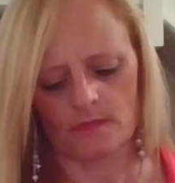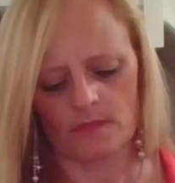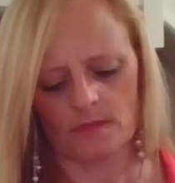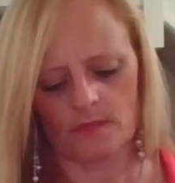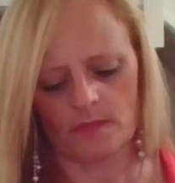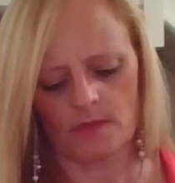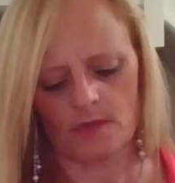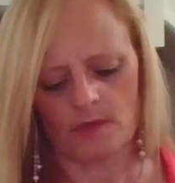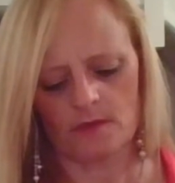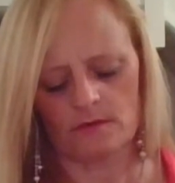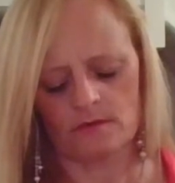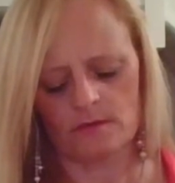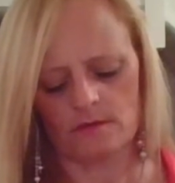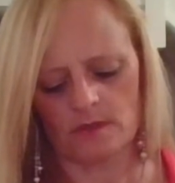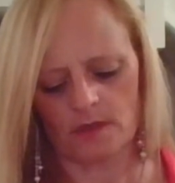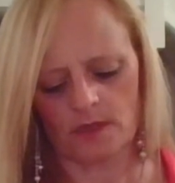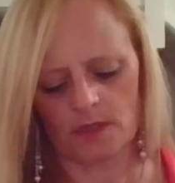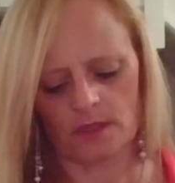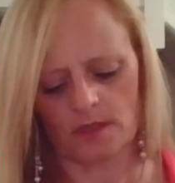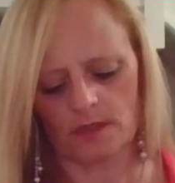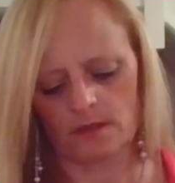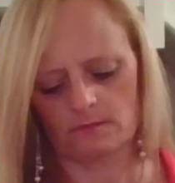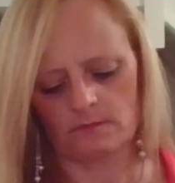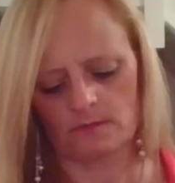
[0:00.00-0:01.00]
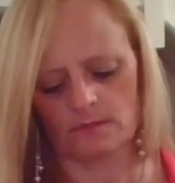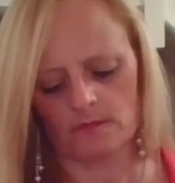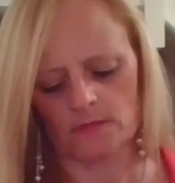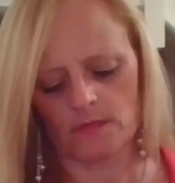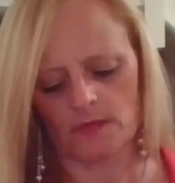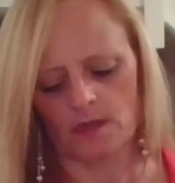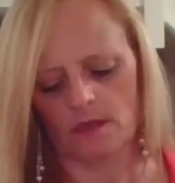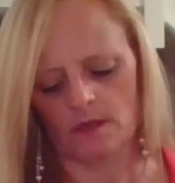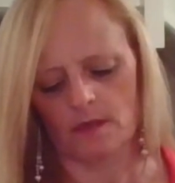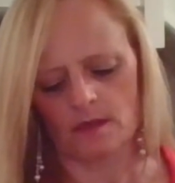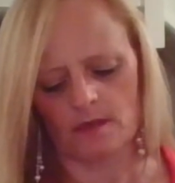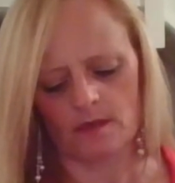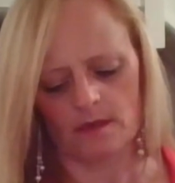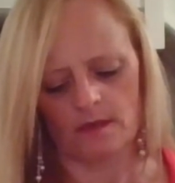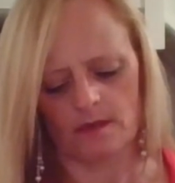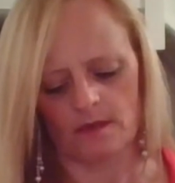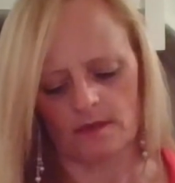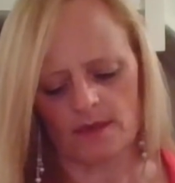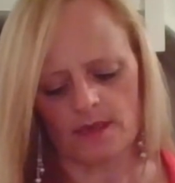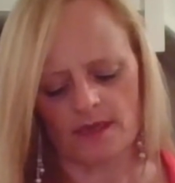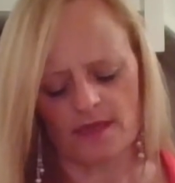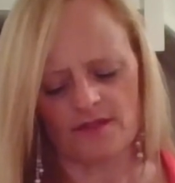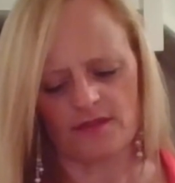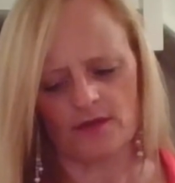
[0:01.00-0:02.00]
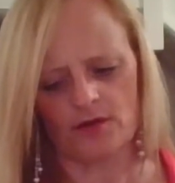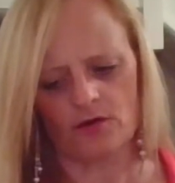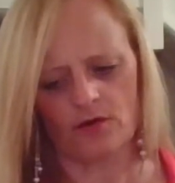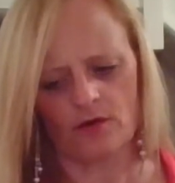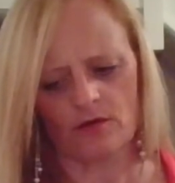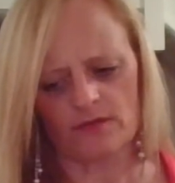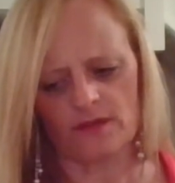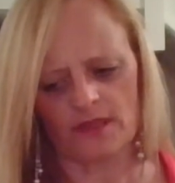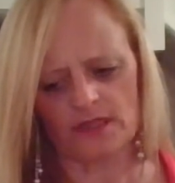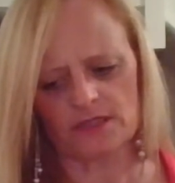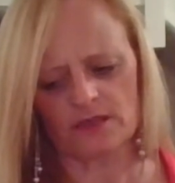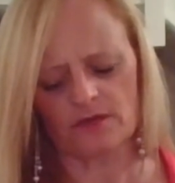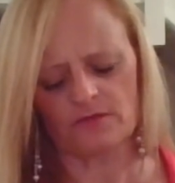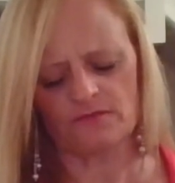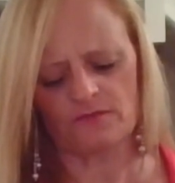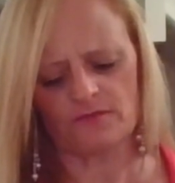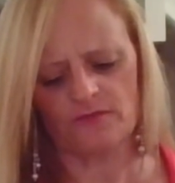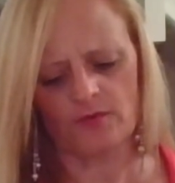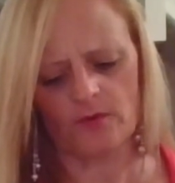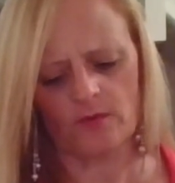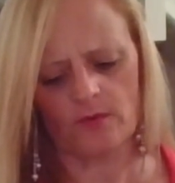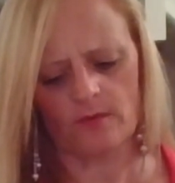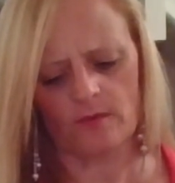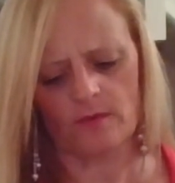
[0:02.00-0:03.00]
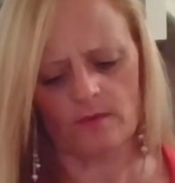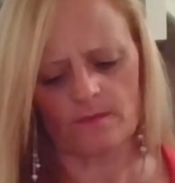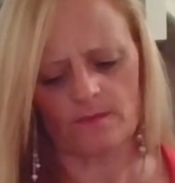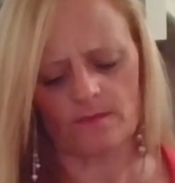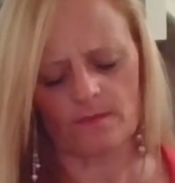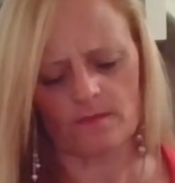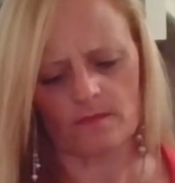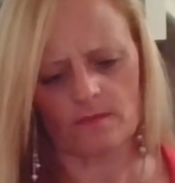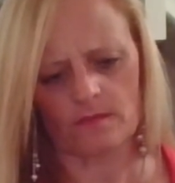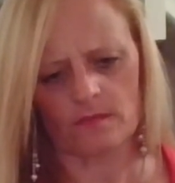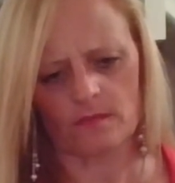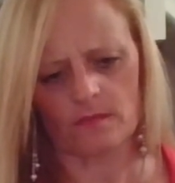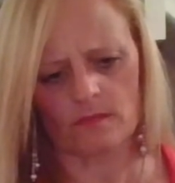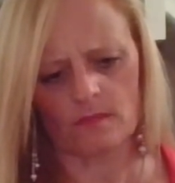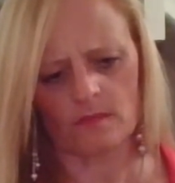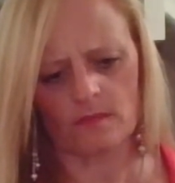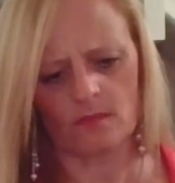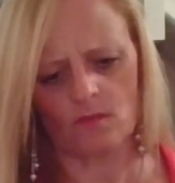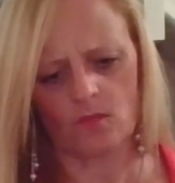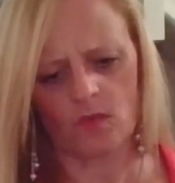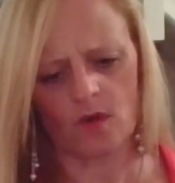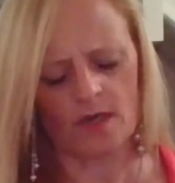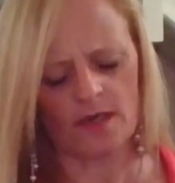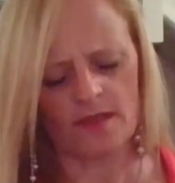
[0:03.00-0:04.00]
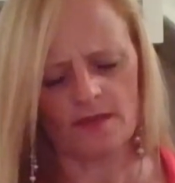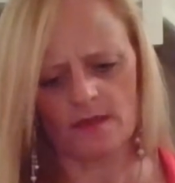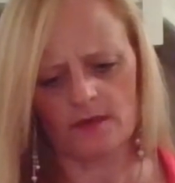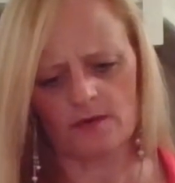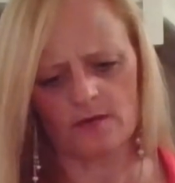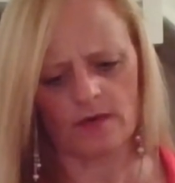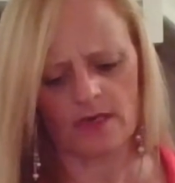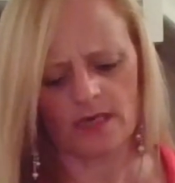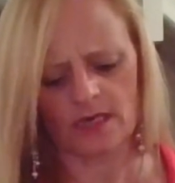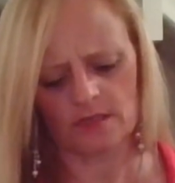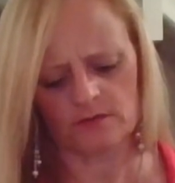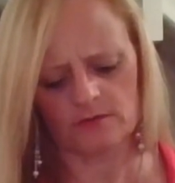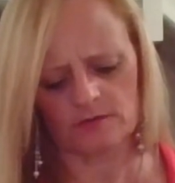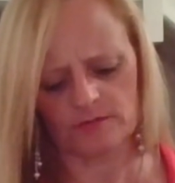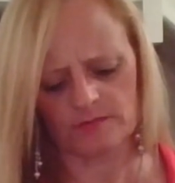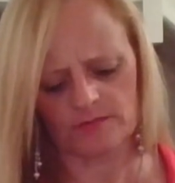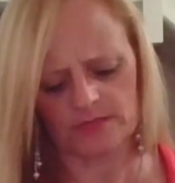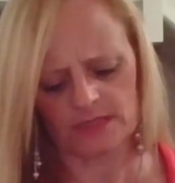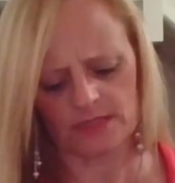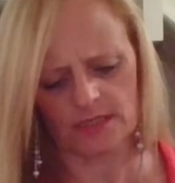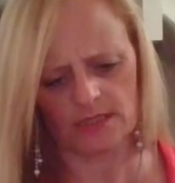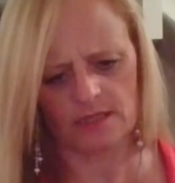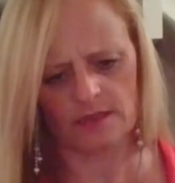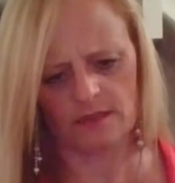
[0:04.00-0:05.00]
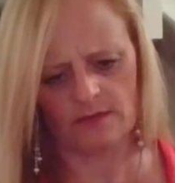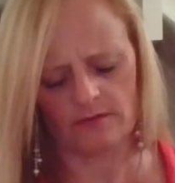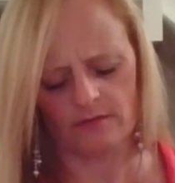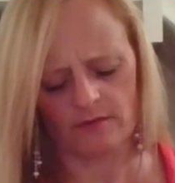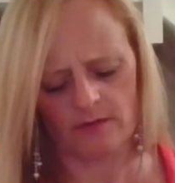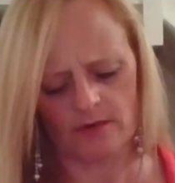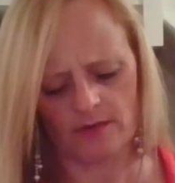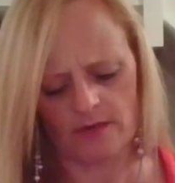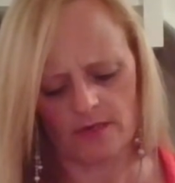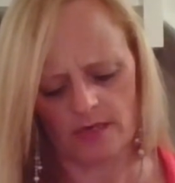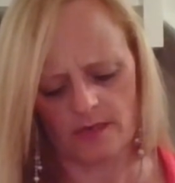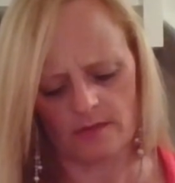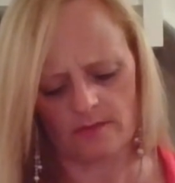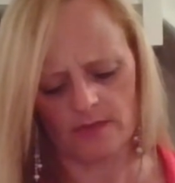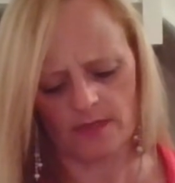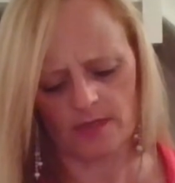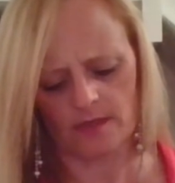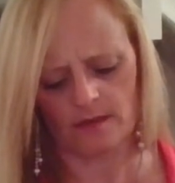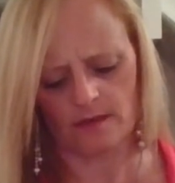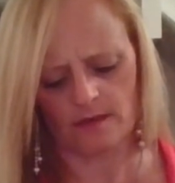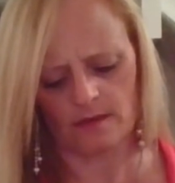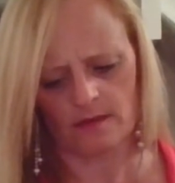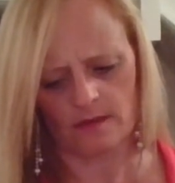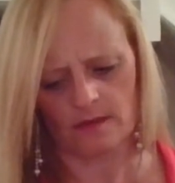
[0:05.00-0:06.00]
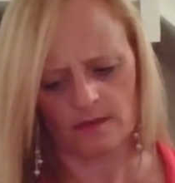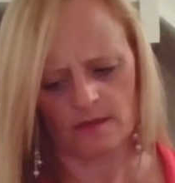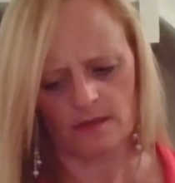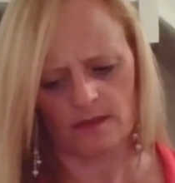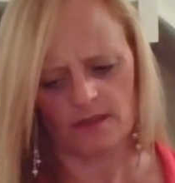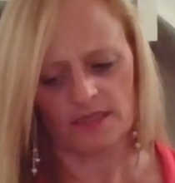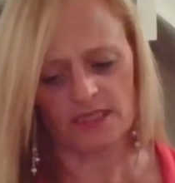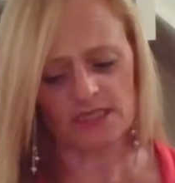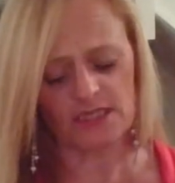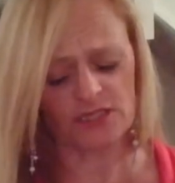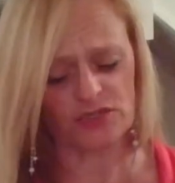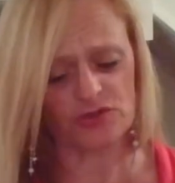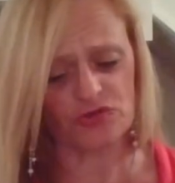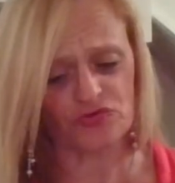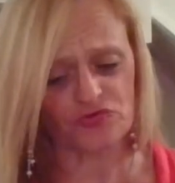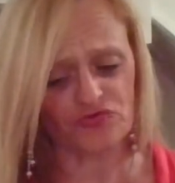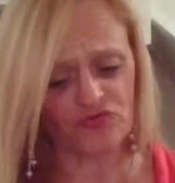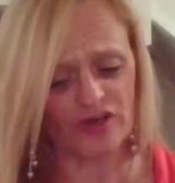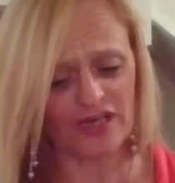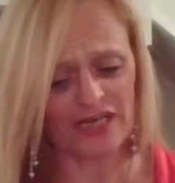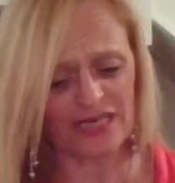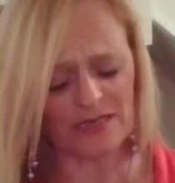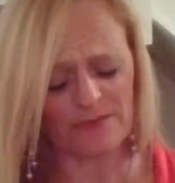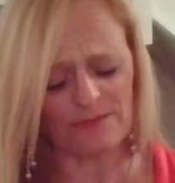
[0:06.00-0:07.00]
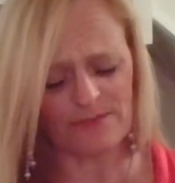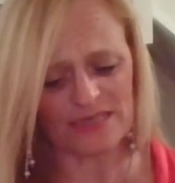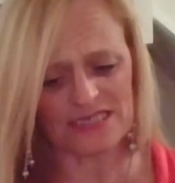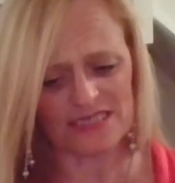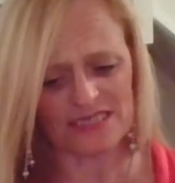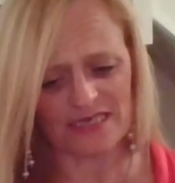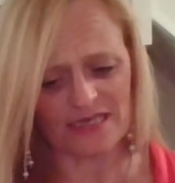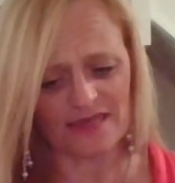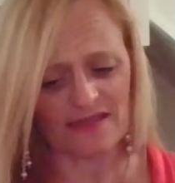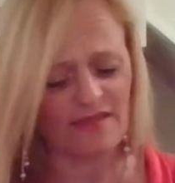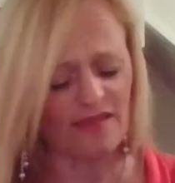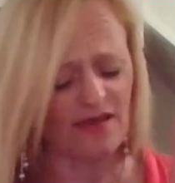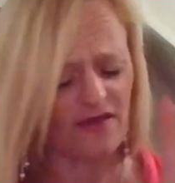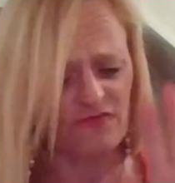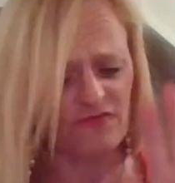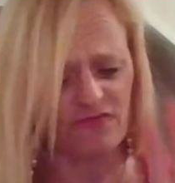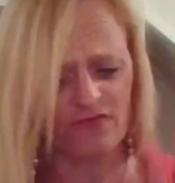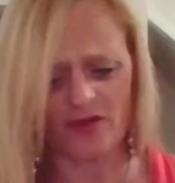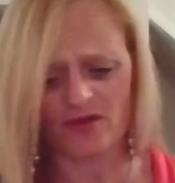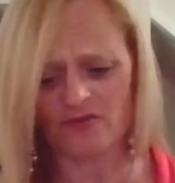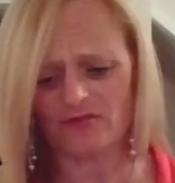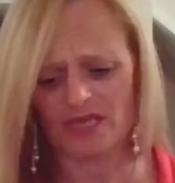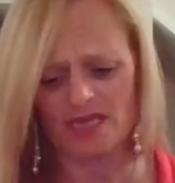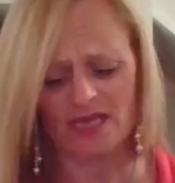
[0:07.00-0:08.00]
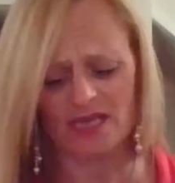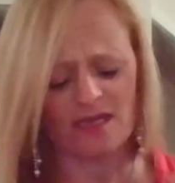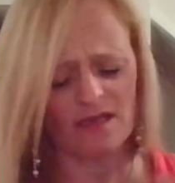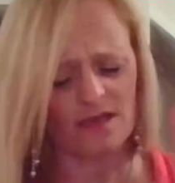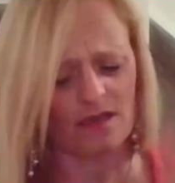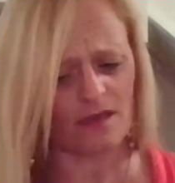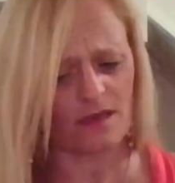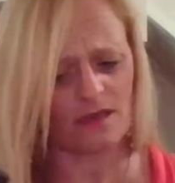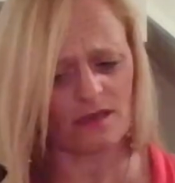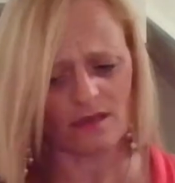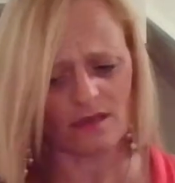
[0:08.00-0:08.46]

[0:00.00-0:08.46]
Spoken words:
No? Okay. Yeah, they're not, they don't feel, why are they not 100% in their own element? This is really bitty. They're very,